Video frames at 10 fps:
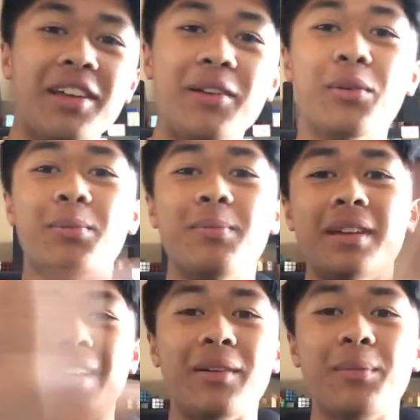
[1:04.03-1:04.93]
it would
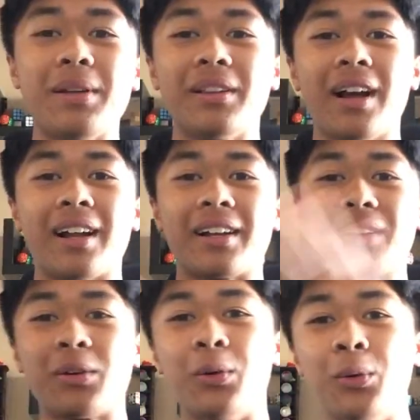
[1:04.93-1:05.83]
be a lot
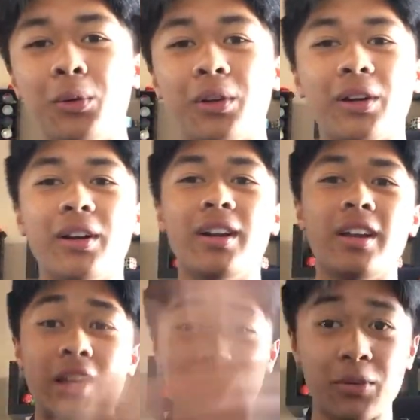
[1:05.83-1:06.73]
cooler
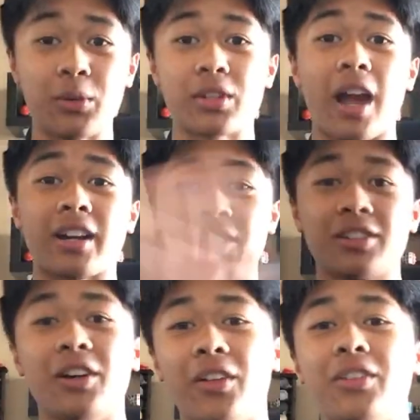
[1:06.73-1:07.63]
if it was
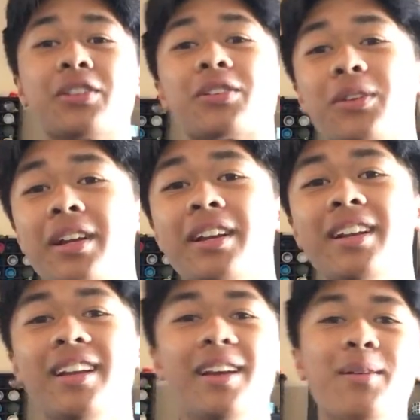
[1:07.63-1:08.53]
actually on the screen,
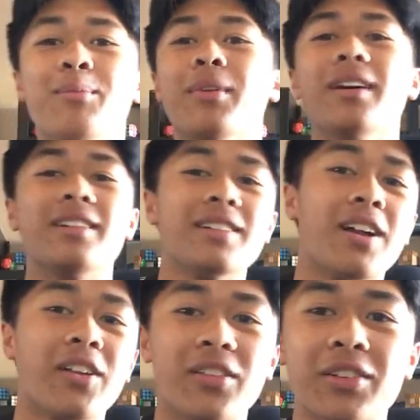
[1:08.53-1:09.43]
but it's
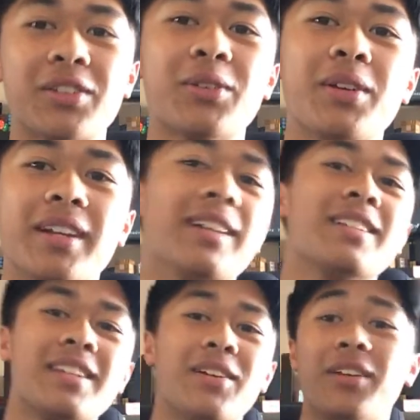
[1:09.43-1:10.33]
not on the screen
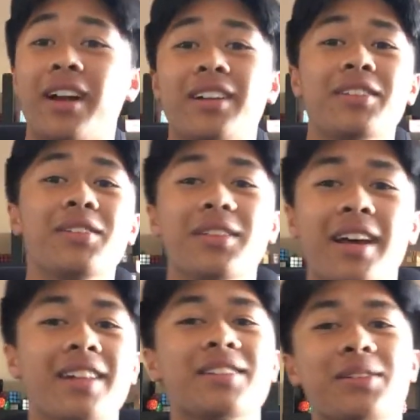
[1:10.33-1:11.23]
because I don't know how to do
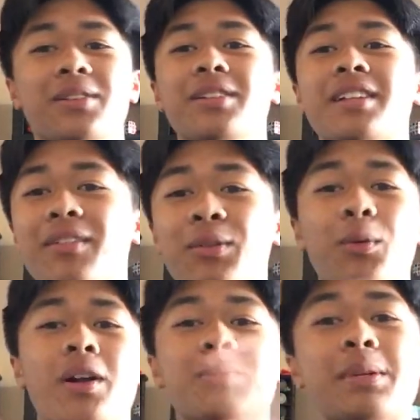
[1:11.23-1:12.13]
that. So you just have to
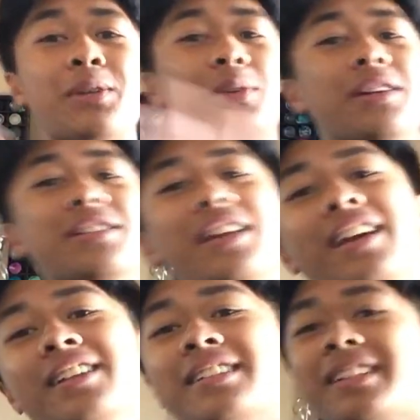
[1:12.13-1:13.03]
watch me cringe
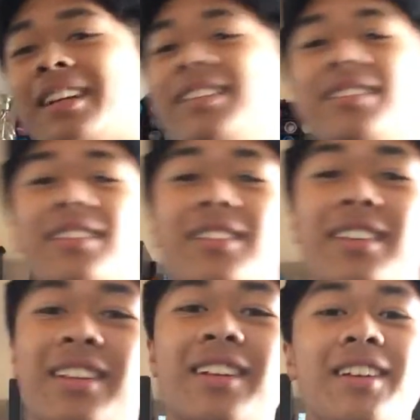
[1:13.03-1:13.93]
dance. I don't know
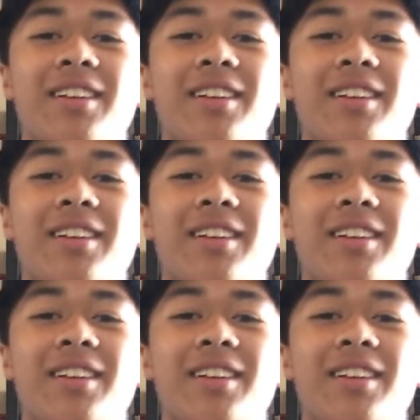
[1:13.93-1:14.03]
neither.